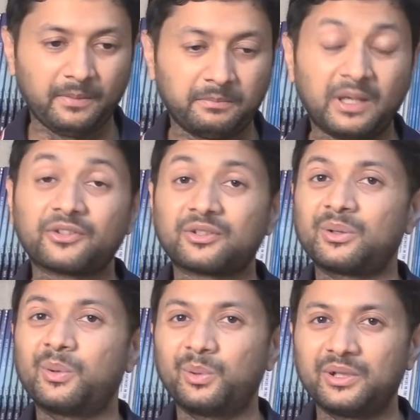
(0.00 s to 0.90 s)
Pastor
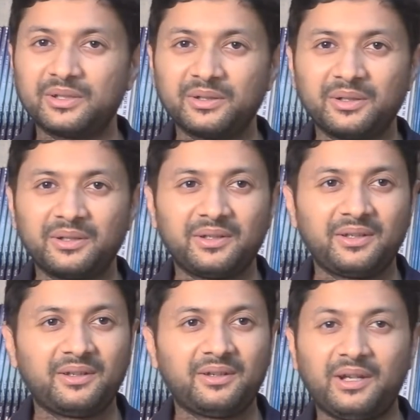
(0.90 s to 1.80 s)
Goldie
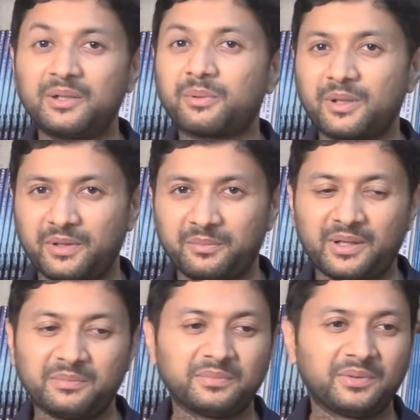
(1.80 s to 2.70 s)
and Prema
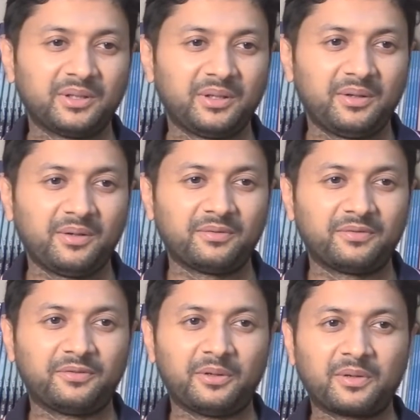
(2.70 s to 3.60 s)
ma'am
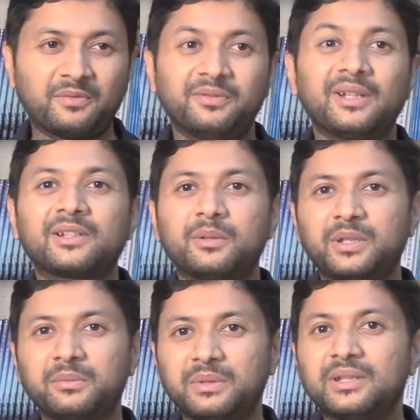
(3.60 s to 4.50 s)
for
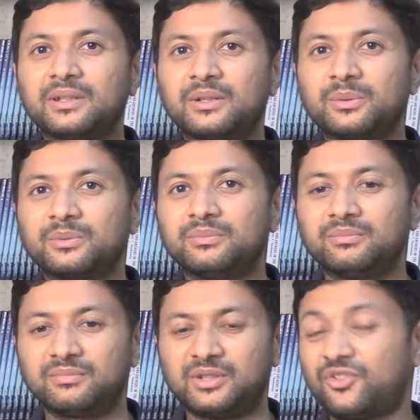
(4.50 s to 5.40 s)
welcoming me into
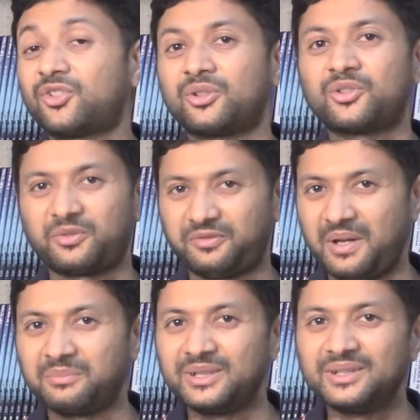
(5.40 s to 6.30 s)
this church
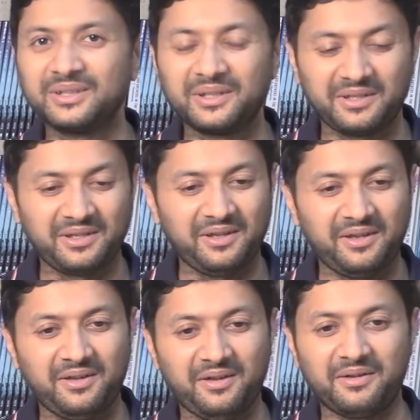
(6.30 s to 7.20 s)
family
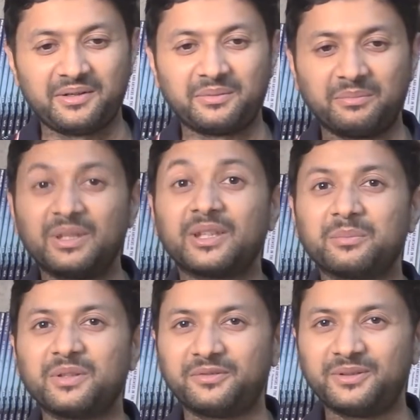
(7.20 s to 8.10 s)
and
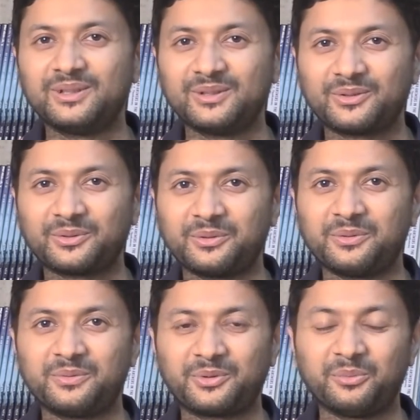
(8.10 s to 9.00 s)
making me feel
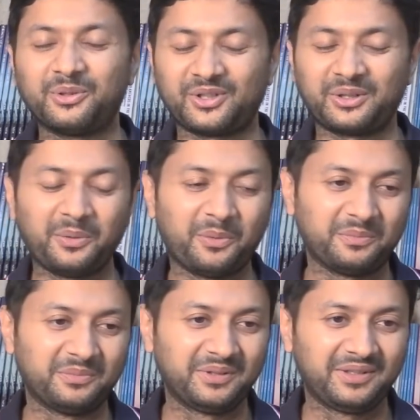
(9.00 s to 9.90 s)
so much at
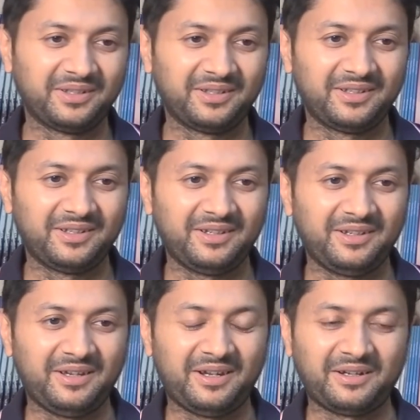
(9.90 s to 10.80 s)
home.
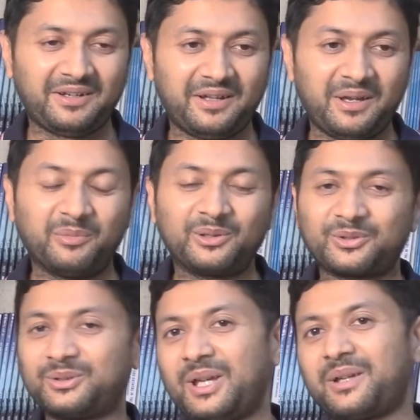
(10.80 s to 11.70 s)
And I'm
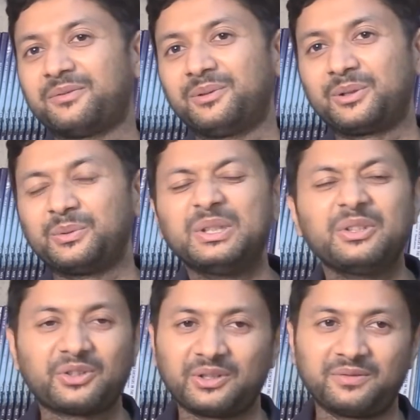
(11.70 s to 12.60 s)
also thankful to
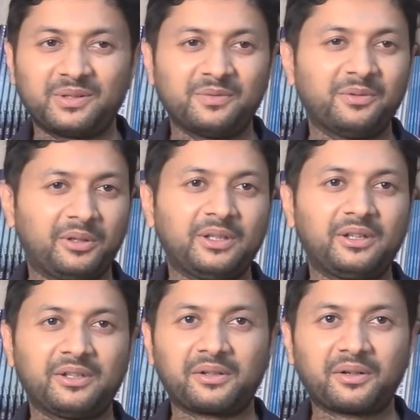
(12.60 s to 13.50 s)
each and every
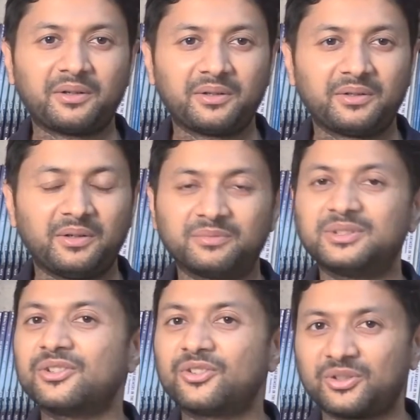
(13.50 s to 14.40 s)
volunteer of this